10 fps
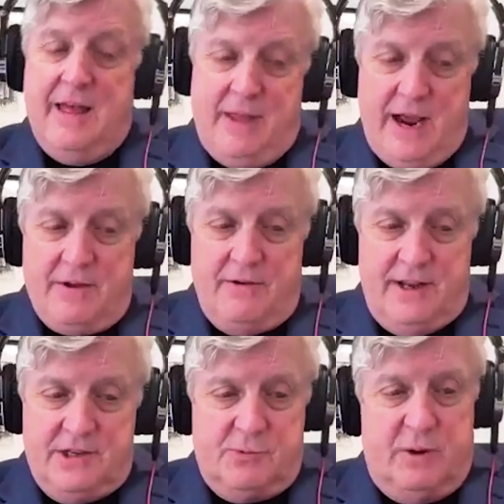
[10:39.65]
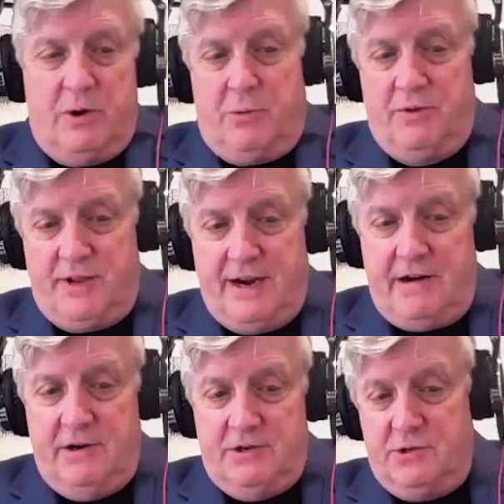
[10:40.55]
The other is we work with
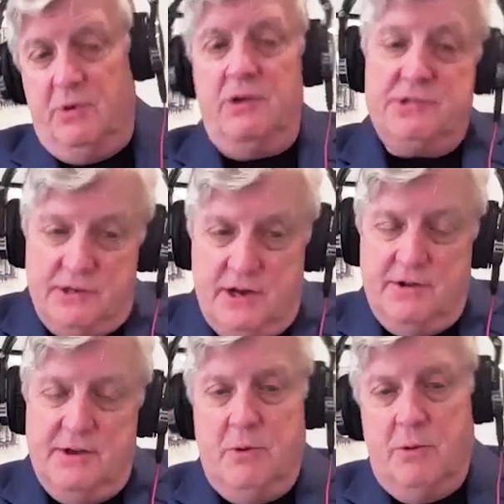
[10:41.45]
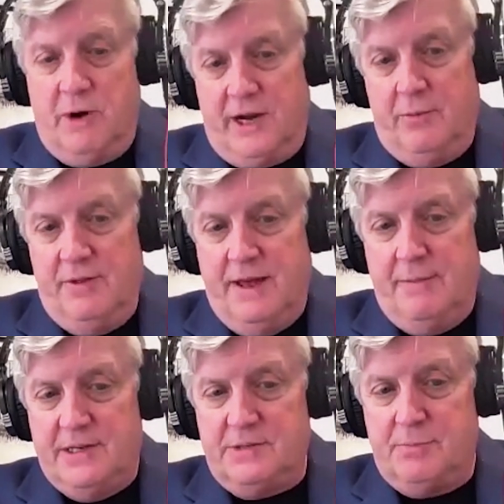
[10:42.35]
carriers who also know that we're working with
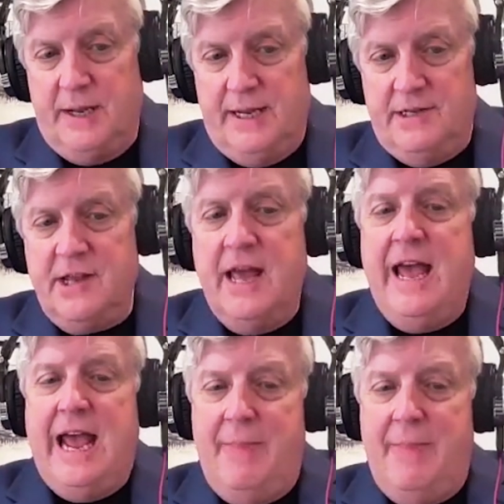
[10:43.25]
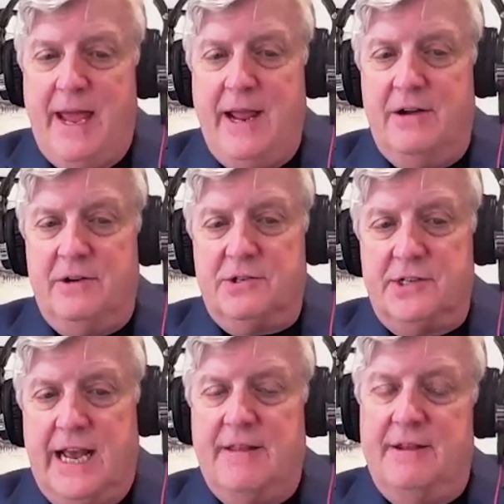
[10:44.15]
MSPs, and they
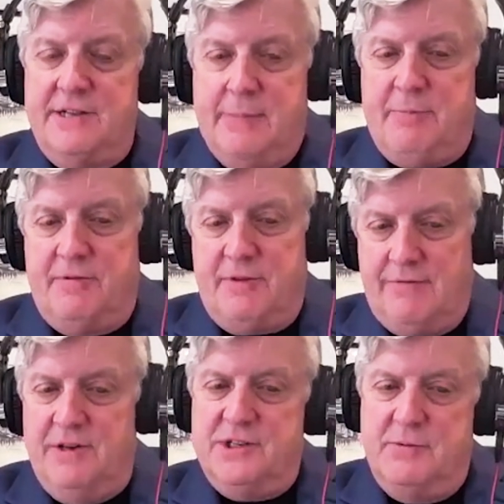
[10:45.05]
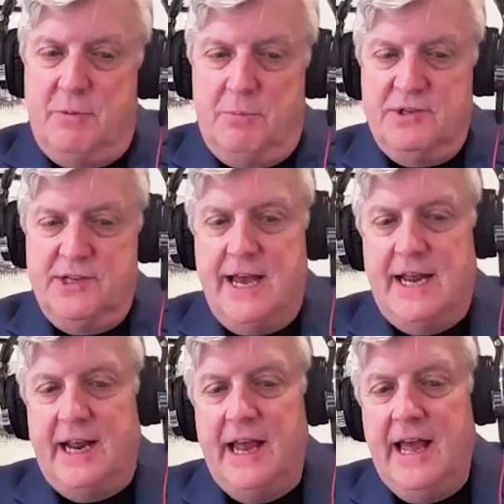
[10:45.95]
understand the type of coverage that we're
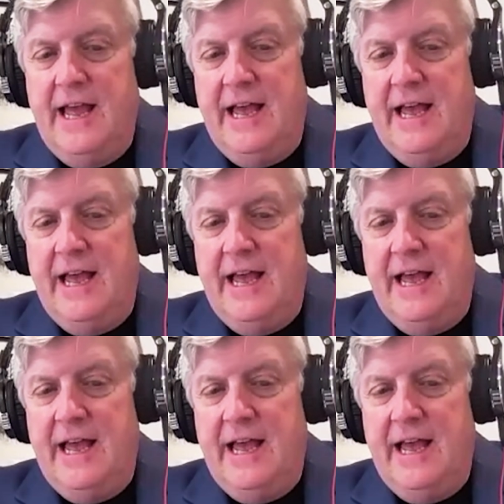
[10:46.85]
presenting.